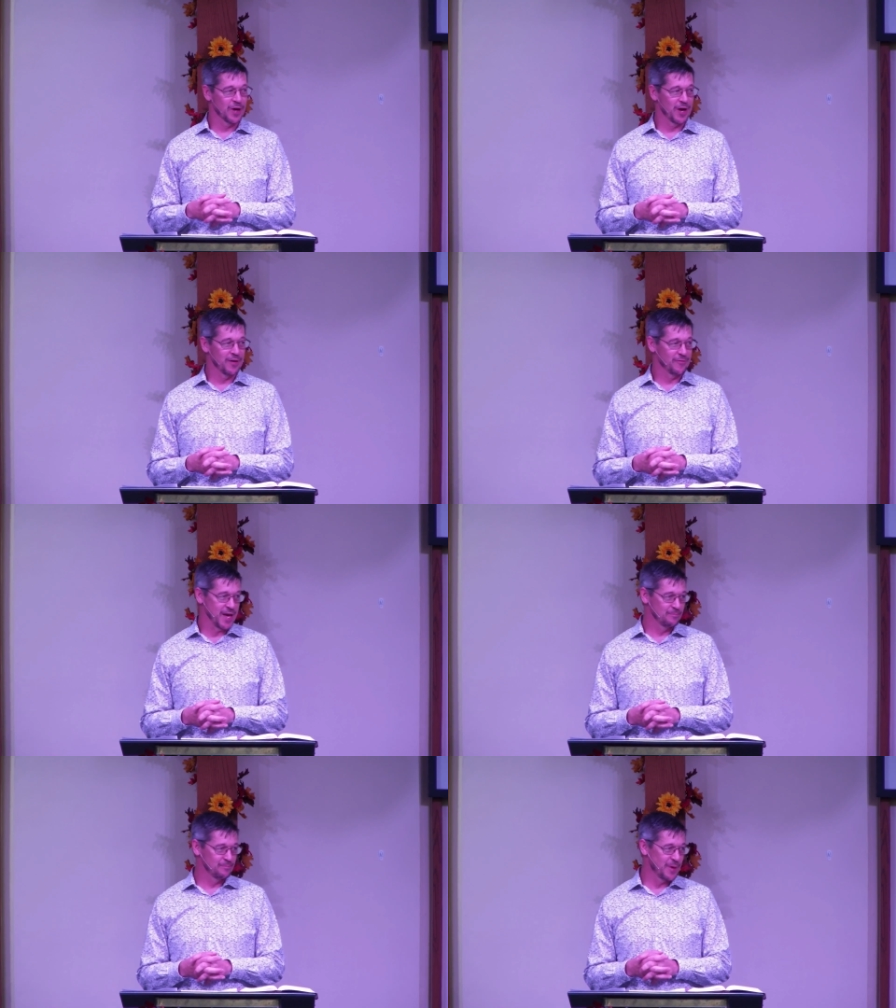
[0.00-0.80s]
a
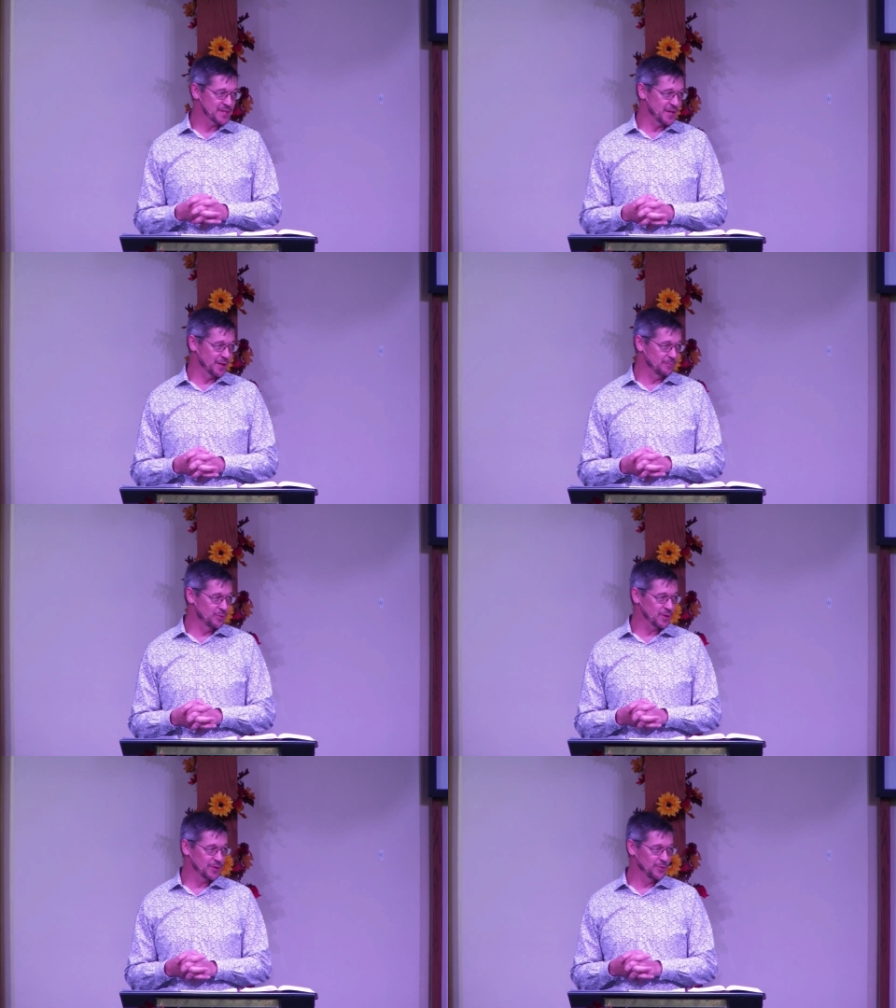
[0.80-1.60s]
best selling
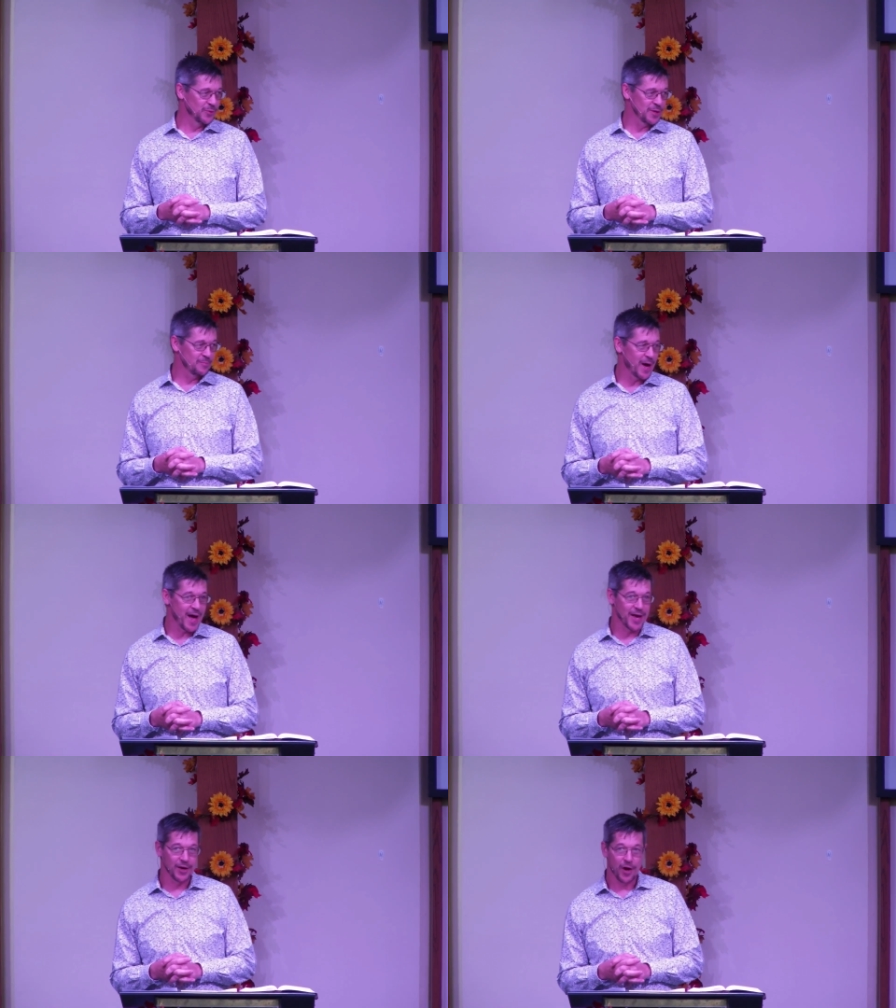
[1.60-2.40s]
book written
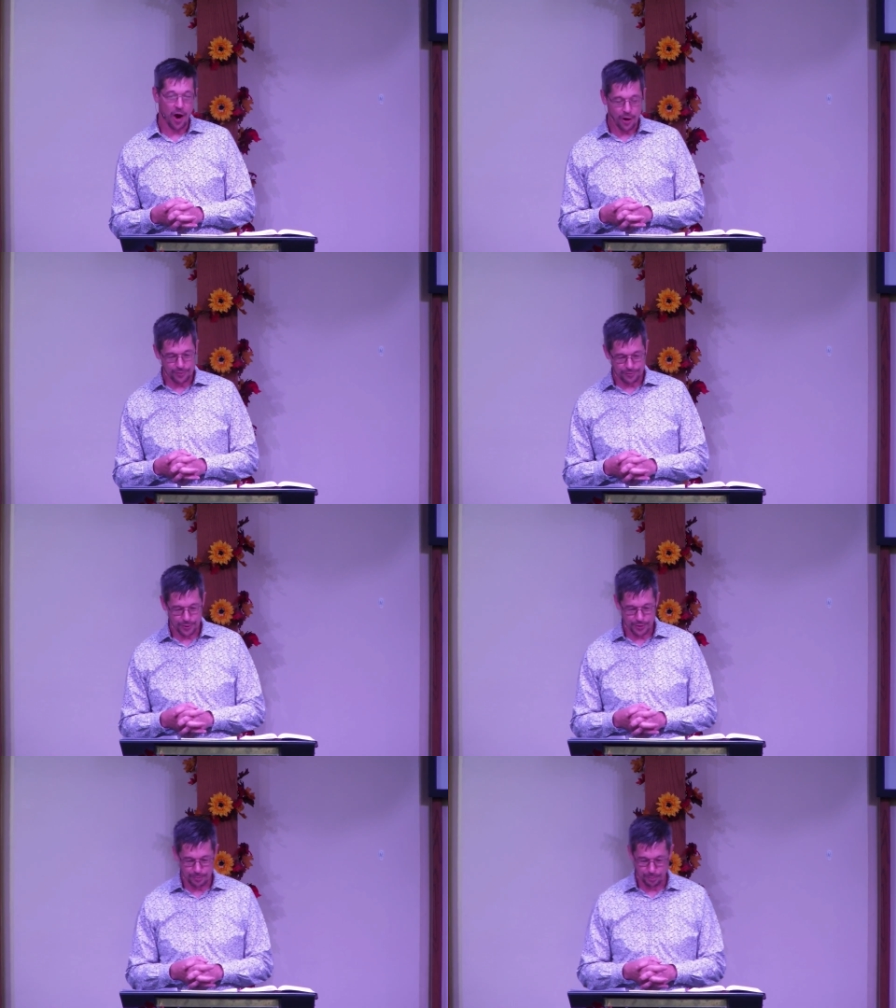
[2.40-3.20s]
by
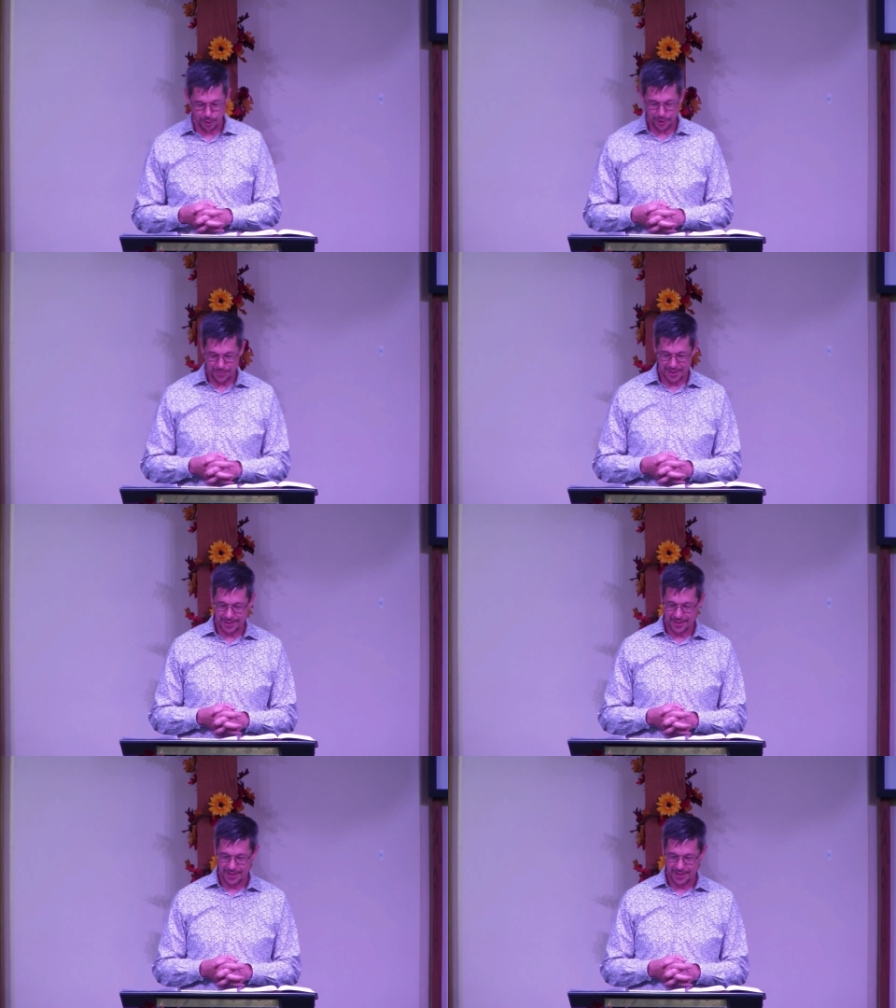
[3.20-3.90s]
Oliver Burkeman.